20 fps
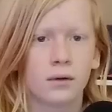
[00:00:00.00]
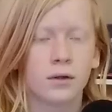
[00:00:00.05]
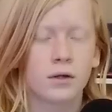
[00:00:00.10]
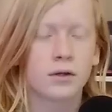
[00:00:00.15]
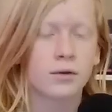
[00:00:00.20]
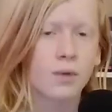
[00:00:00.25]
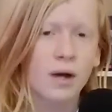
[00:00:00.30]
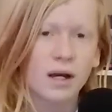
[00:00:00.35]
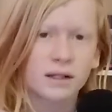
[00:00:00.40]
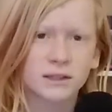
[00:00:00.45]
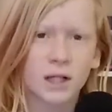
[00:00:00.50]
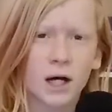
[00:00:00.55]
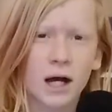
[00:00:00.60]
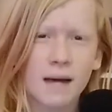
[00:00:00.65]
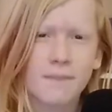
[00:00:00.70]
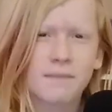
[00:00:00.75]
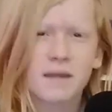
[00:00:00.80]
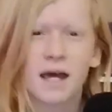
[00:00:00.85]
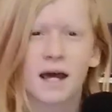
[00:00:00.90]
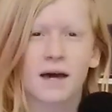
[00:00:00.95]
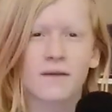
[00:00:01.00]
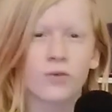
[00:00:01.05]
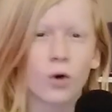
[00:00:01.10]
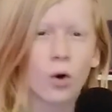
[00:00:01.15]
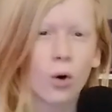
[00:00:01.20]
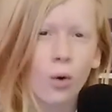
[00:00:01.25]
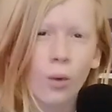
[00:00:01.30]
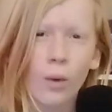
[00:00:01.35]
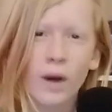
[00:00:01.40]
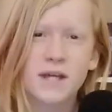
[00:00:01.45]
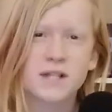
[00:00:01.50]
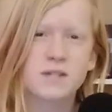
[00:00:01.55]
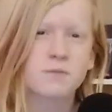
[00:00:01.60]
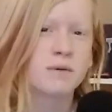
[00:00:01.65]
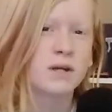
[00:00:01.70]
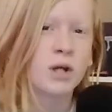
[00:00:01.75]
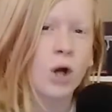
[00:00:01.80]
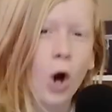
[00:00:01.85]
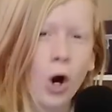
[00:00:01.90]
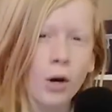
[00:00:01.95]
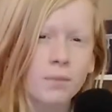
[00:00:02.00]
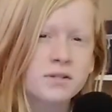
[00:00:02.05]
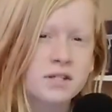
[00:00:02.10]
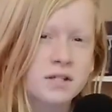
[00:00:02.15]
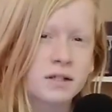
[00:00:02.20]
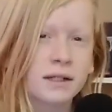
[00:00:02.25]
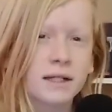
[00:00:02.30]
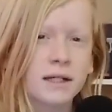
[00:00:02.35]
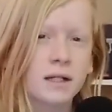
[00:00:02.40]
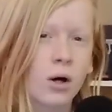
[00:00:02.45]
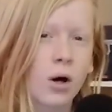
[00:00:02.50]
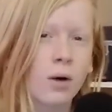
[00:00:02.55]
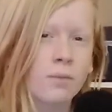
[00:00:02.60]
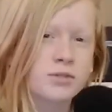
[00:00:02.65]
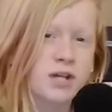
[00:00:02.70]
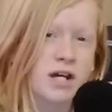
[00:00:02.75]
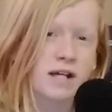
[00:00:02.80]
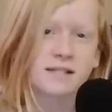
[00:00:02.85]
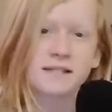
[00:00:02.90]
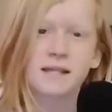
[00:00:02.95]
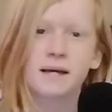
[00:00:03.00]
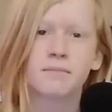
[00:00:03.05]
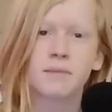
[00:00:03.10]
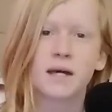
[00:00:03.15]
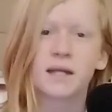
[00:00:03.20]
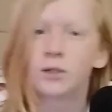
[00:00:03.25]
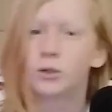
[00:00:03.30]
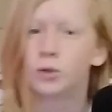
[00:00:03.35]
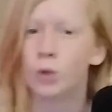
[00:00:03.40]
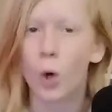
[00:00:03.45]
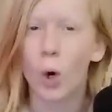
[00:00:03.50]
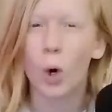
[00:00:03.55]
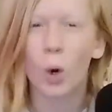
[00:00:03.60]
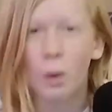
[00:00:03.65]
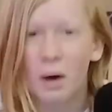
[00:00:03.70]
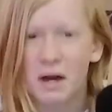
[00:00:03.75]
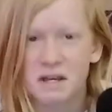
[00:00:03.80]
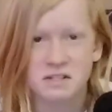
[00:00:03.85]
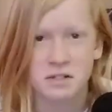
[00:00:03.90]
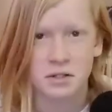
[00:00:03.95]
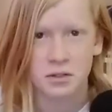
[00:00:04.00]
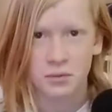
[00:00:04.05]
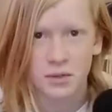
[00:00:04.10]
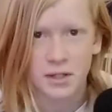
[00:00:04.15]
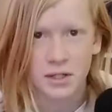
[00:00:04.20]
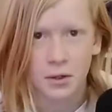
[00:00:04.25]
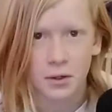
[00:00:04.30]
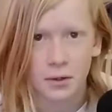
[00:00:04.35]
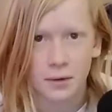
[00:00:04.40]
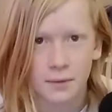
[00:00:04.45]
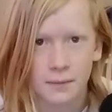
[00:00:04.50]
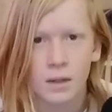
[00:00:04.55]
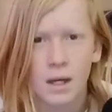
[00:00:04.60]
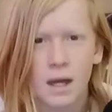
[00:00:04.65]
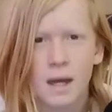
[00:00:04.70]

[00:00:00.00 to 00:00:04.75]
Throughout time, there have always been obsolete objects that men could always agree on.